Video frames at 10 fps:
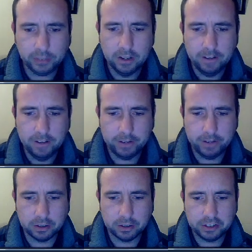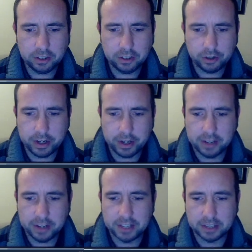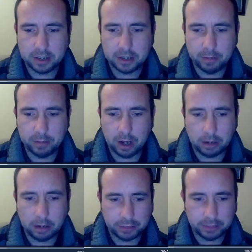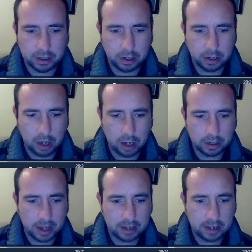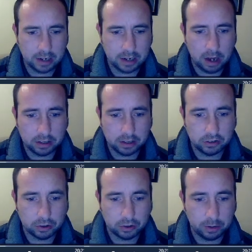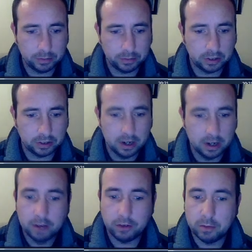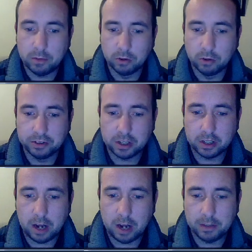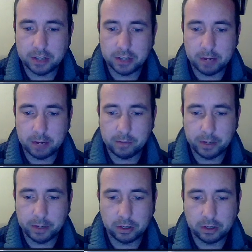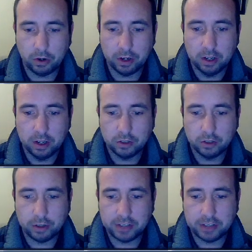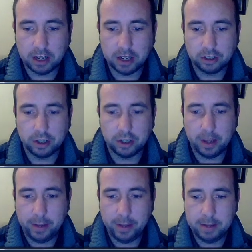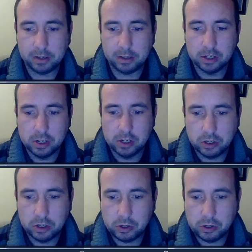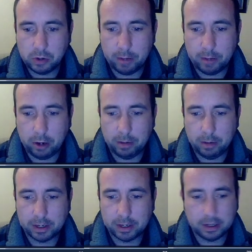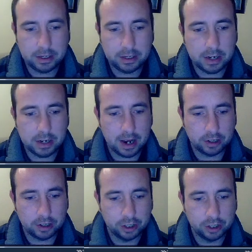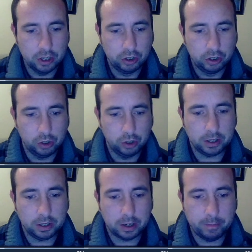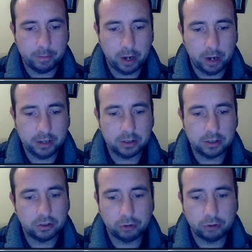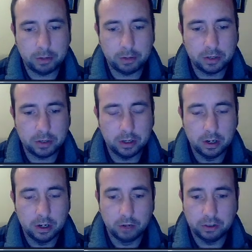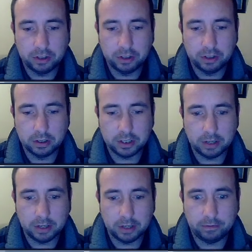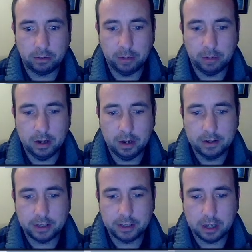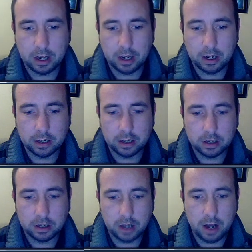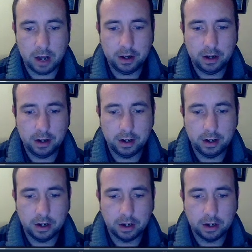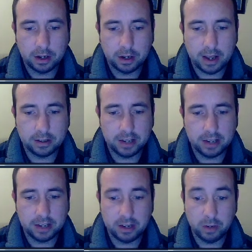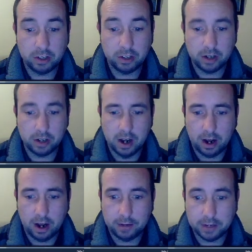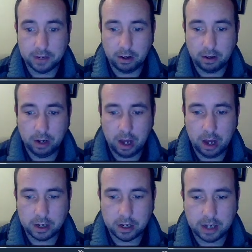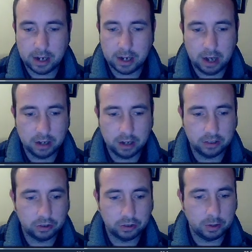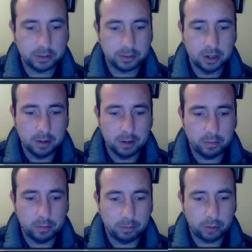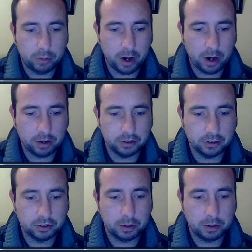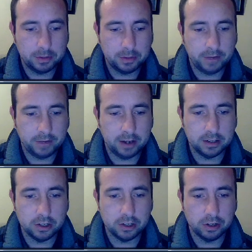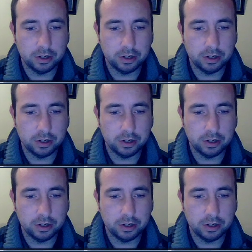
Figure 6.3 is an example of the unlocking and locking scripts for the most common type of Bitcoin transaction, a payment to a public key hash, showing the combined script resulting from the concatenation of the unlocking and locking scripts prior to script validation.